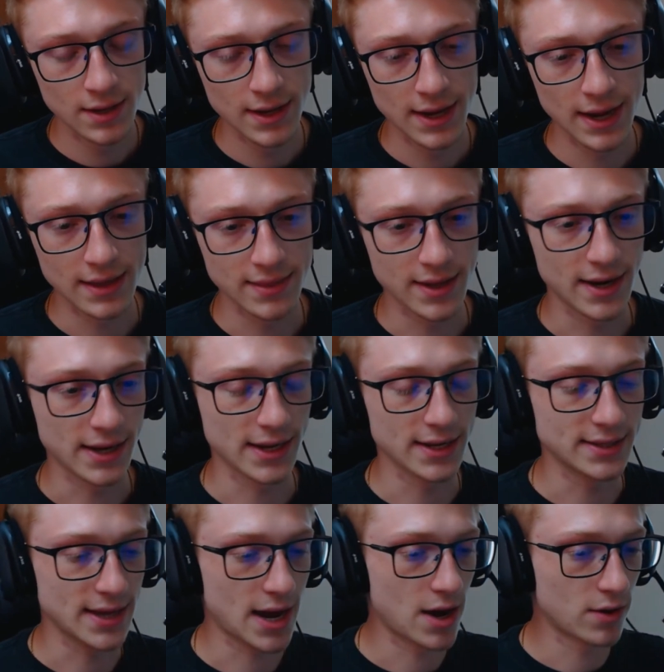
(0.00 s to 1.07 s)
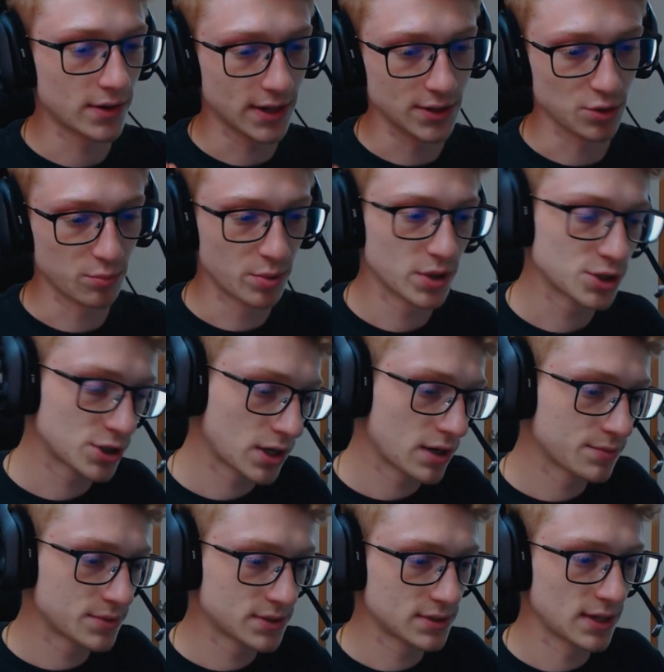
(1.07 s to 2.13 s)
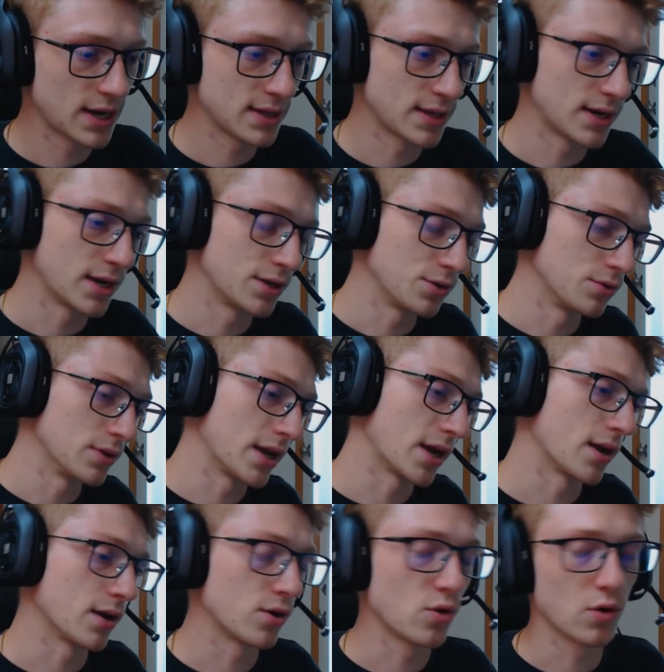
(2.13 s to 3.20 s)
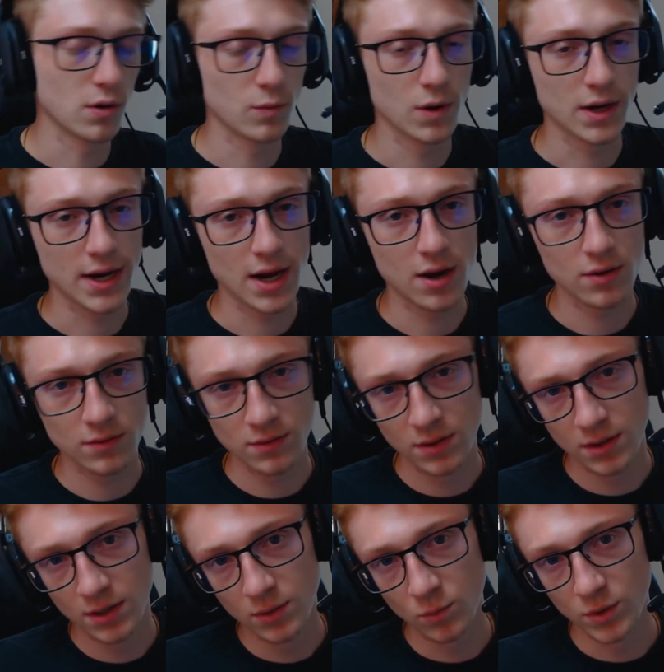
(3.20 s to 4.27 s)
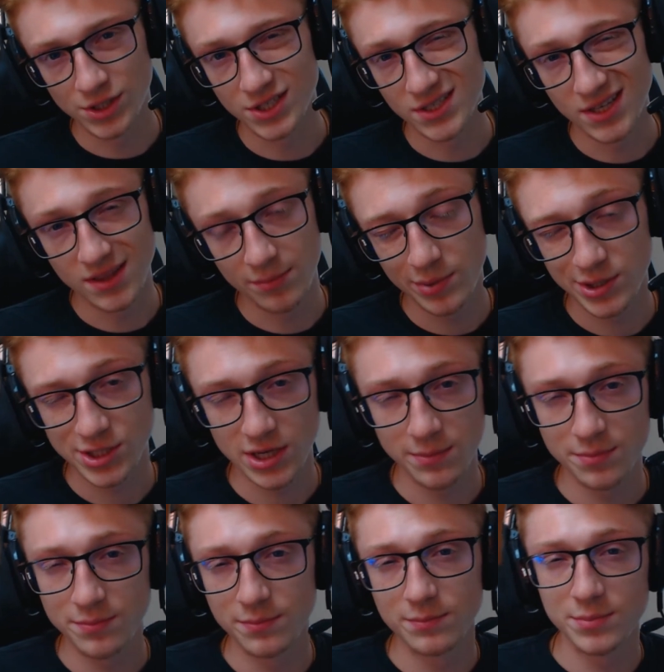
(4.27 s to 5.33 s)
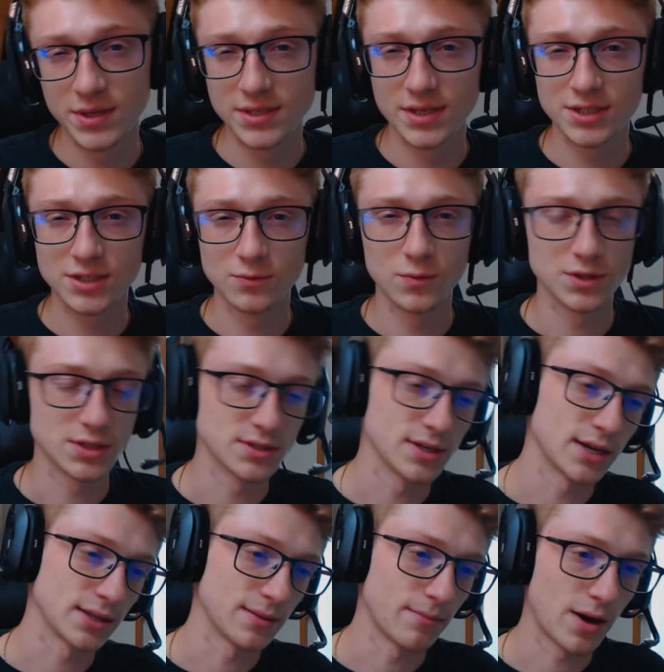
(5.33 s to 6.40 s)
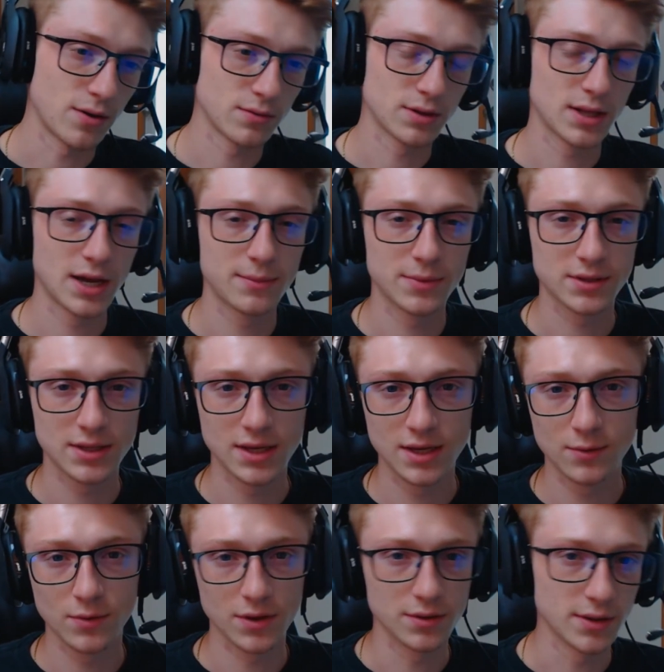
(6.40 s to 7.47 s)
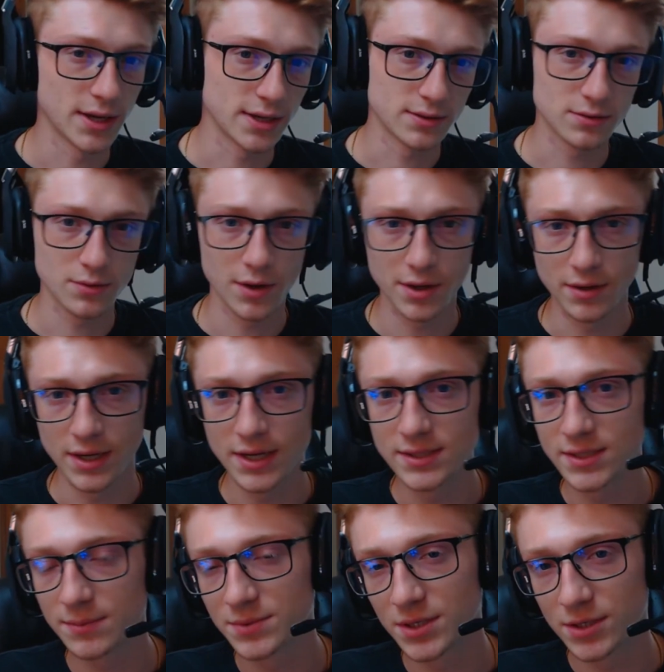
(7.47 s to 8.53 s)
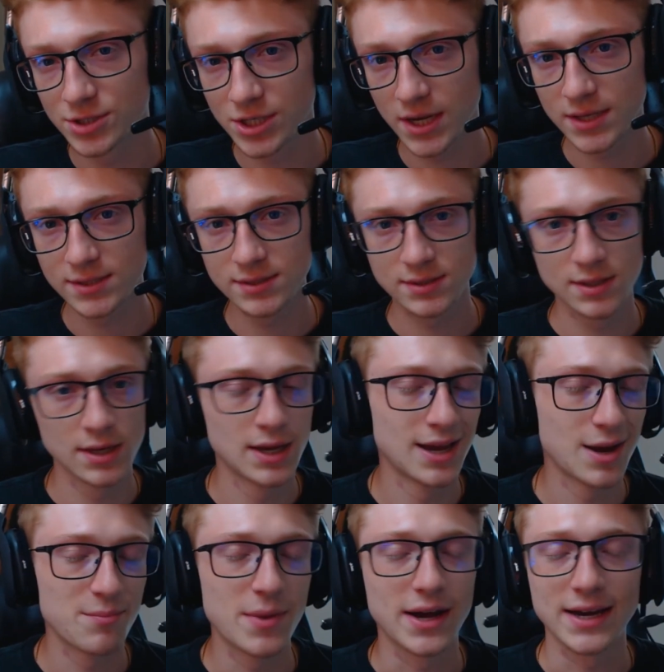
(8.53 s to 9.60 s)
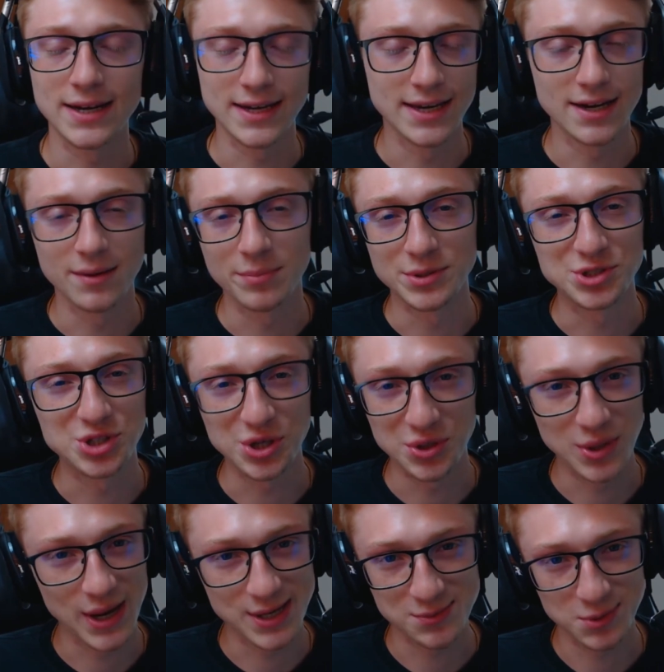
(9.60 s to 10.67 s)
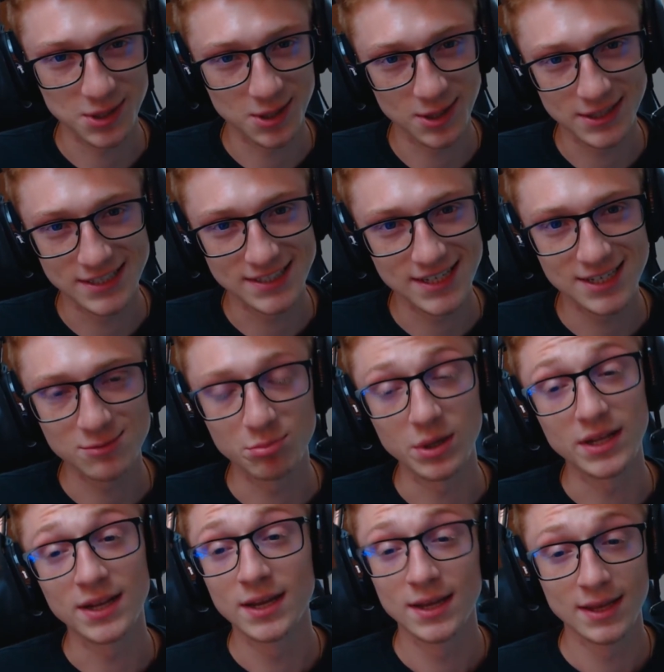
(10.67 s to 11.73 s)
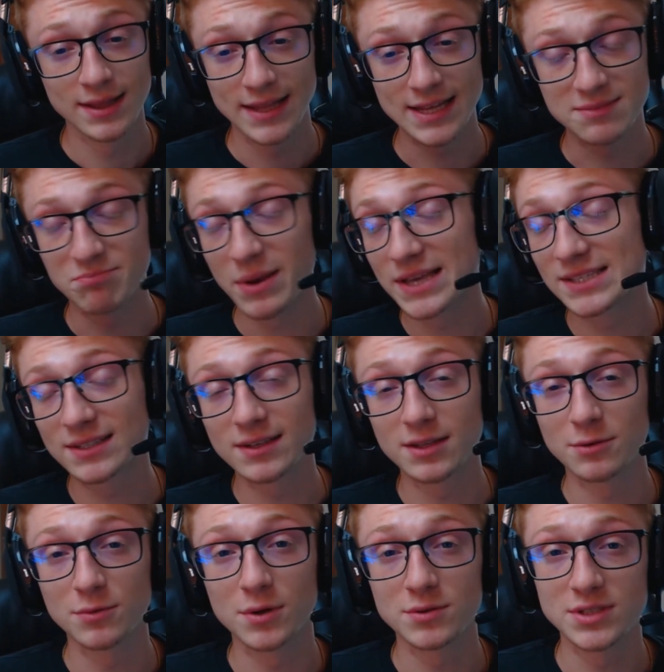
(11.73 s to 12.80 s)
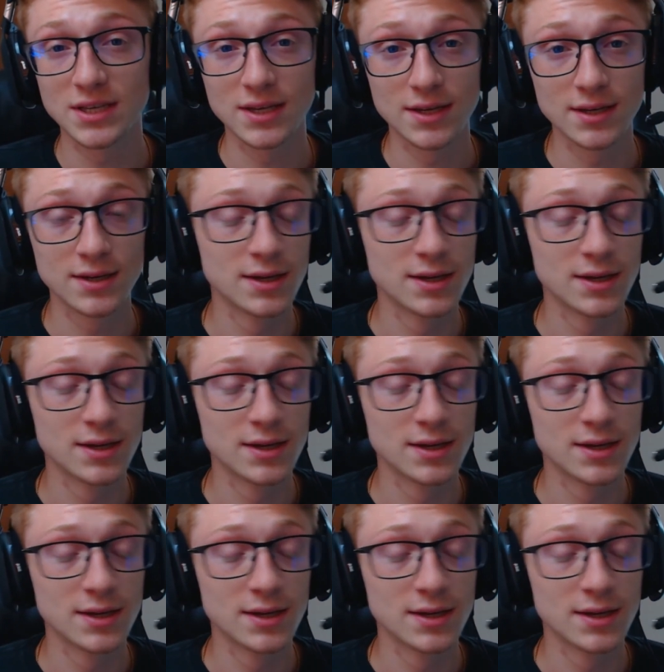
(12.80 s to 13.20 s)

and then I get down, I do push-ups, and then I do like a core workout, which is in the push-up position, which is like the mountain climber thing where you like throw your knees up to your chest. I'm not going to get up and show you guys what all this is, but that's basically the routine.